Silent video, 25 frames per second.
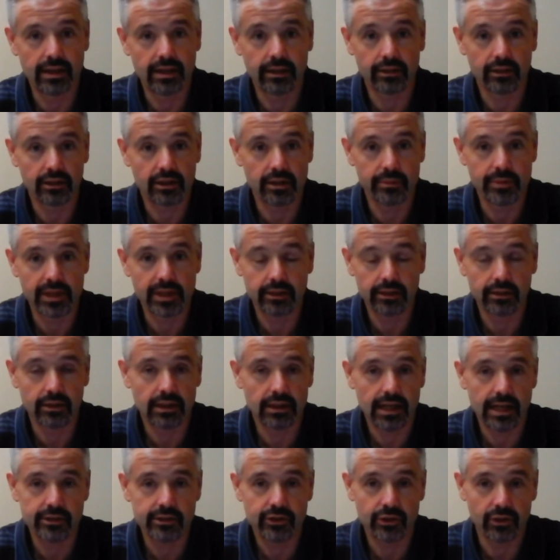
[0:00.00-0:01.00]
and they're committing their
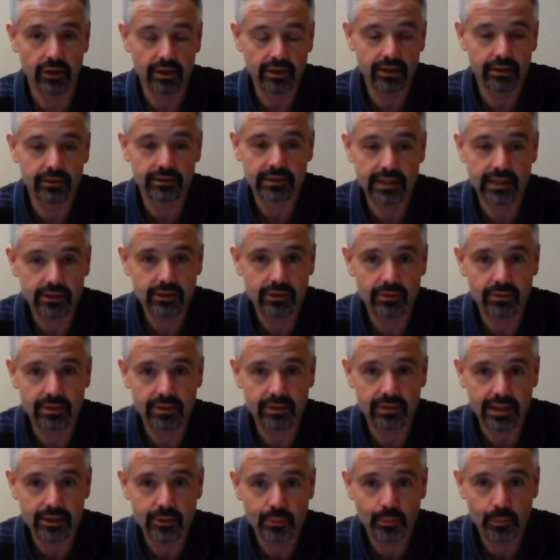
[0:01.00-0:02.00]
lives to it. And that's
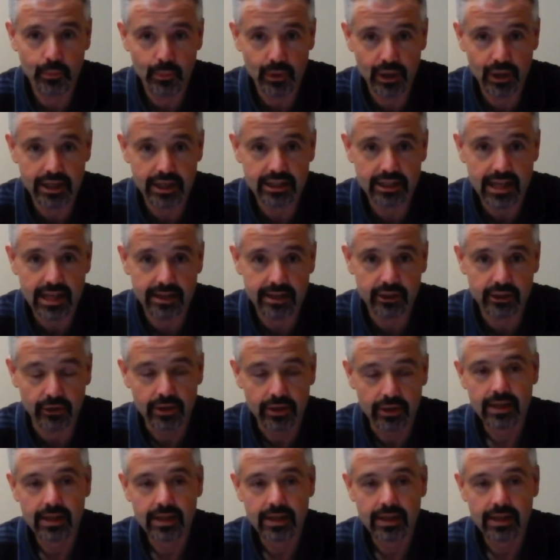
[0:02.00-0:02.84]
pretty exciting.